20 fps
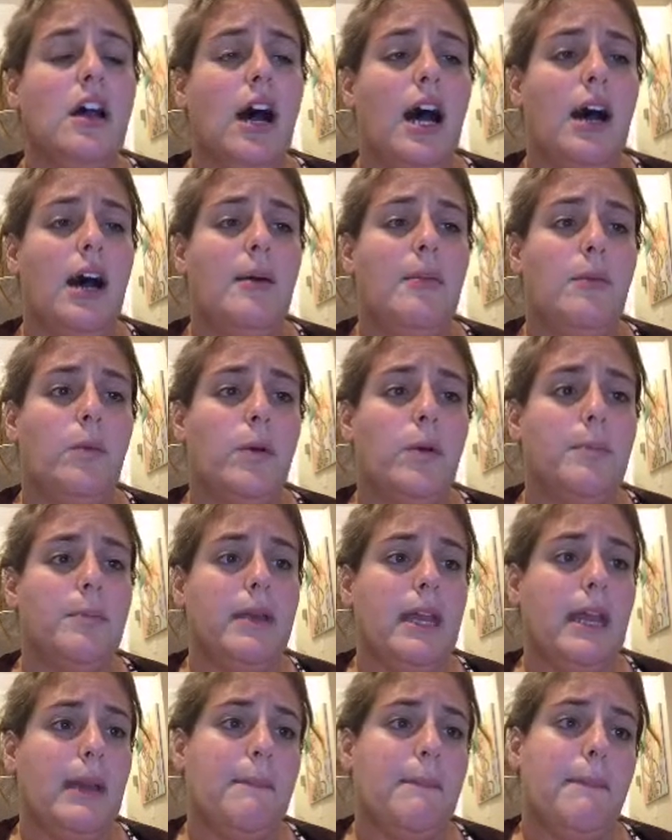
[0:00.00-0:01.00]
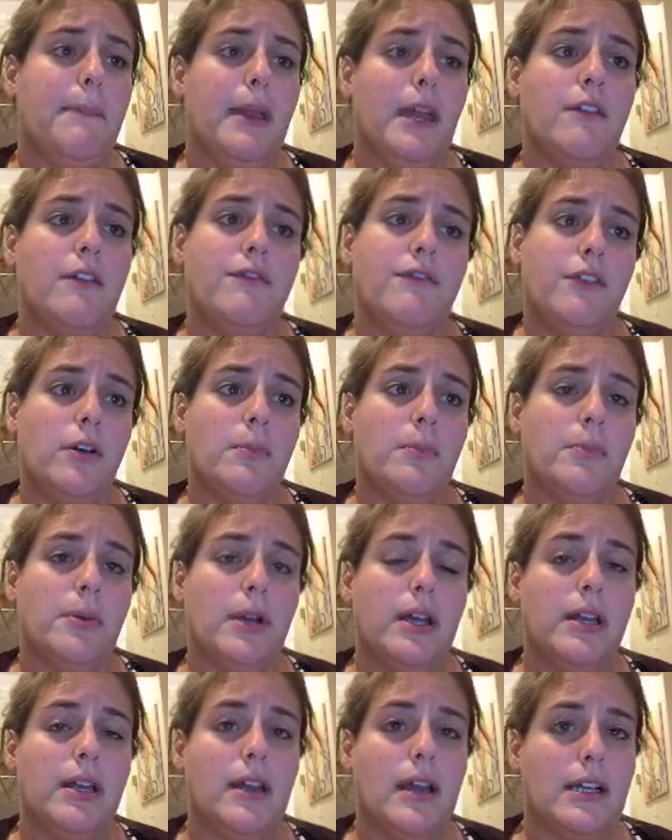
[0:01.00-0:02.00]
would be a big
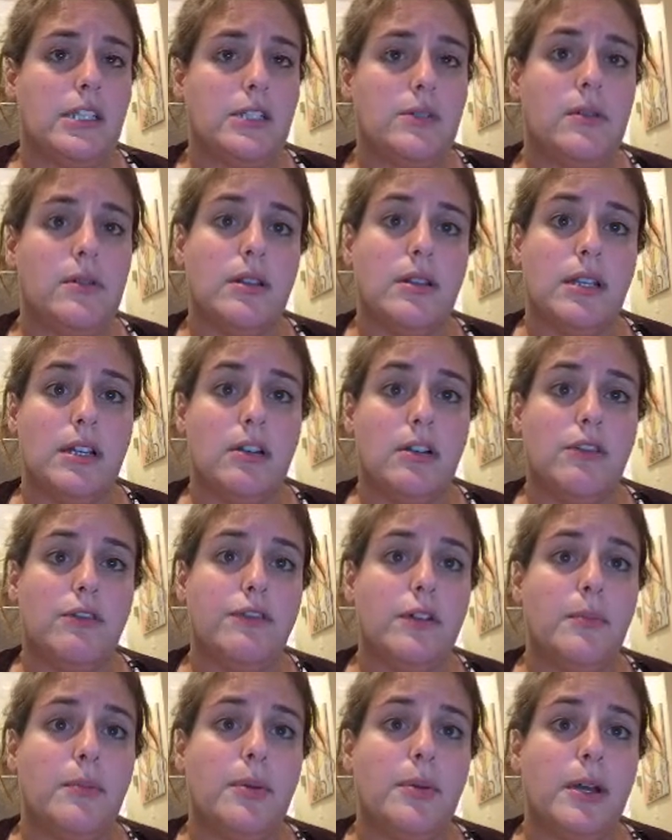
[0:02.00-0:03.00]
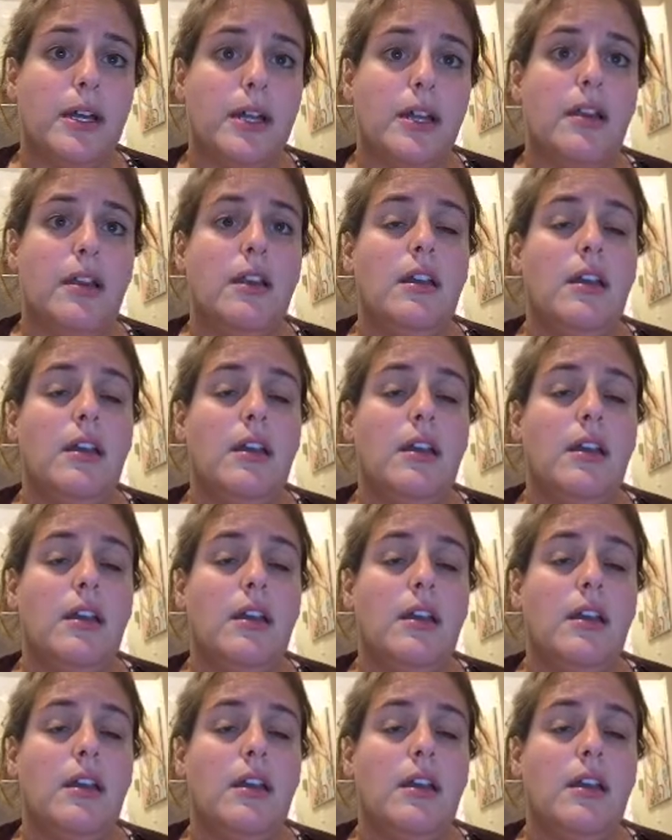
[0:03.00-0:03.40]
footprint next to a little footprint,